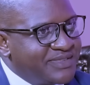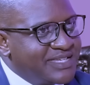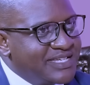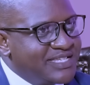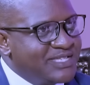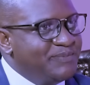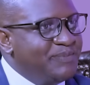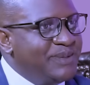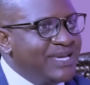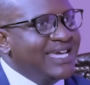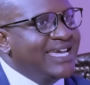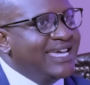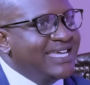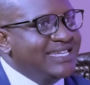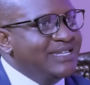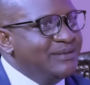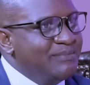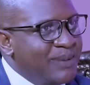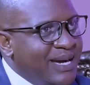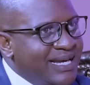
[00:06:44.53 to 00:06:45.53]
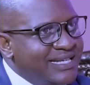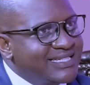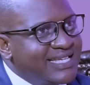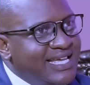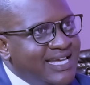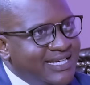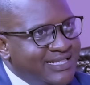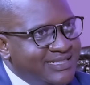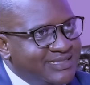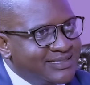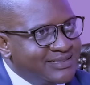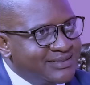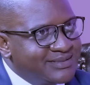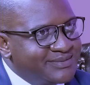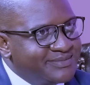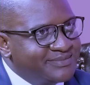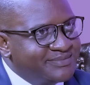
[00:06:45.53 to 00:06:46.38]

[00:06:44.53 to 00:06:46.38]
spearheaded by science.